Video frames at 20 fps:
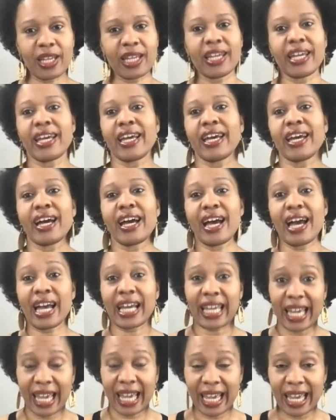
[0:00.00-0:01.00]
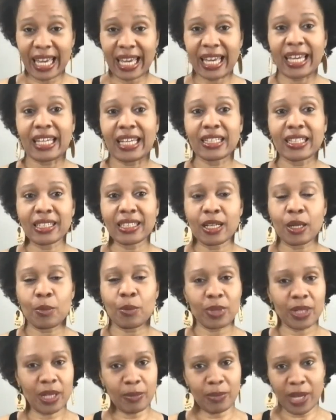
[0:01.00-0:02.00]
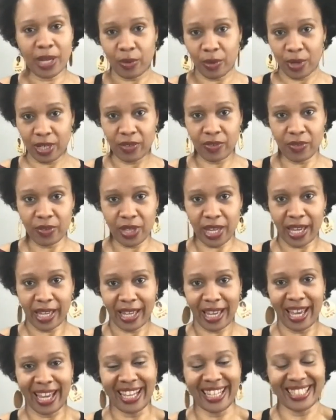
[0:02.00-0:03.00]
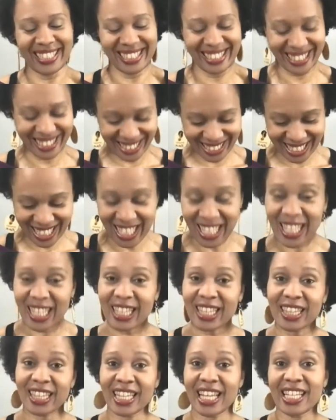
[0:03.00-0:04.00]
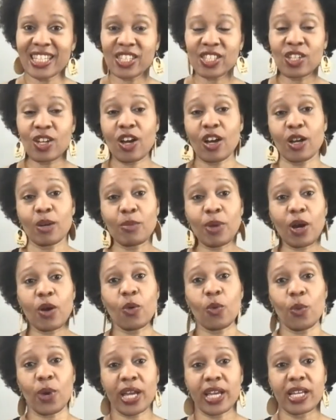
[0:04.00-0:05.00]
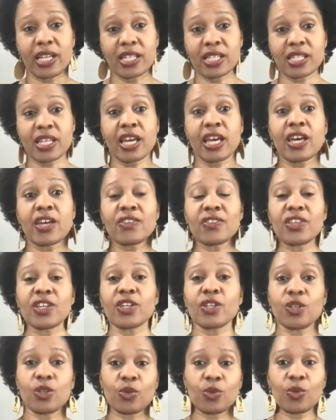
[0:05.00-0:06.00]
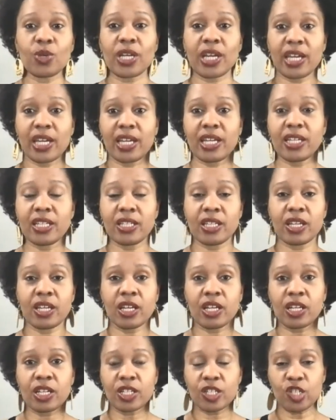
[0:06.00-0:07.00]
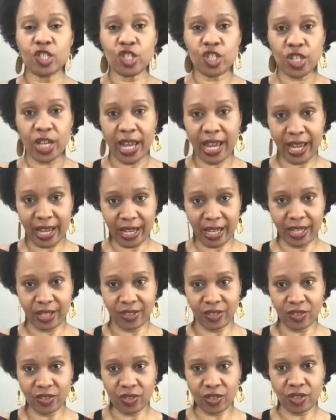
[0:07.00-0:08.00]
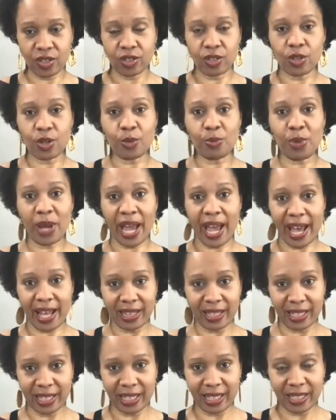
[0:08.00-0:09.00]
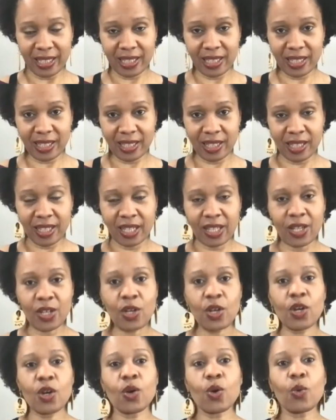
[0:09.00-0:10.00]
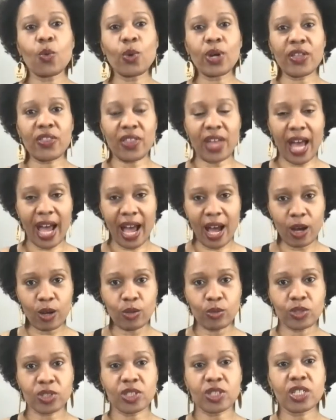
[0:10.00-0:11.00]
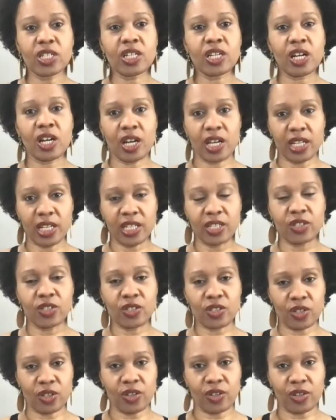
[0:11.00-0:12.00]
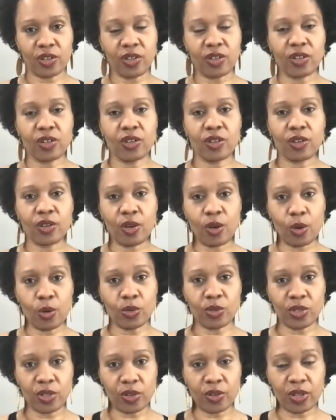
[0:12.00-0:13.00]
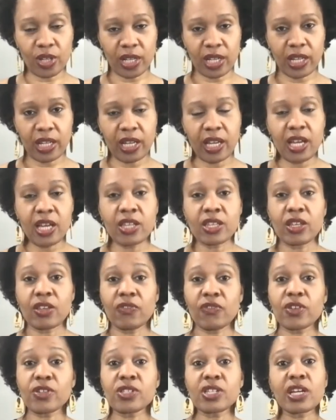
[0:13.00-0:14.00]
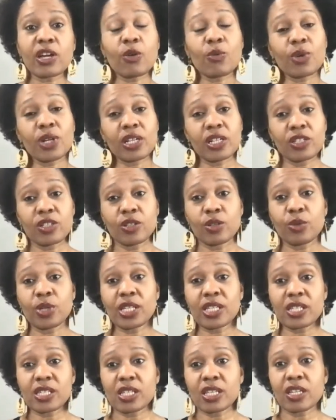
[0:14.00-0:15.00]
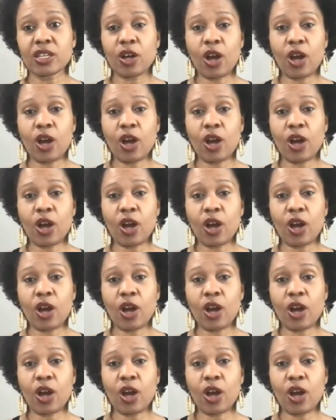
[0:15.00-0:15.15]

yeah, I can, but I'm not ready for that yet, let's talk about ways that you can change your palate without cutting sugar cold turkey. Now, the first thing I want to do is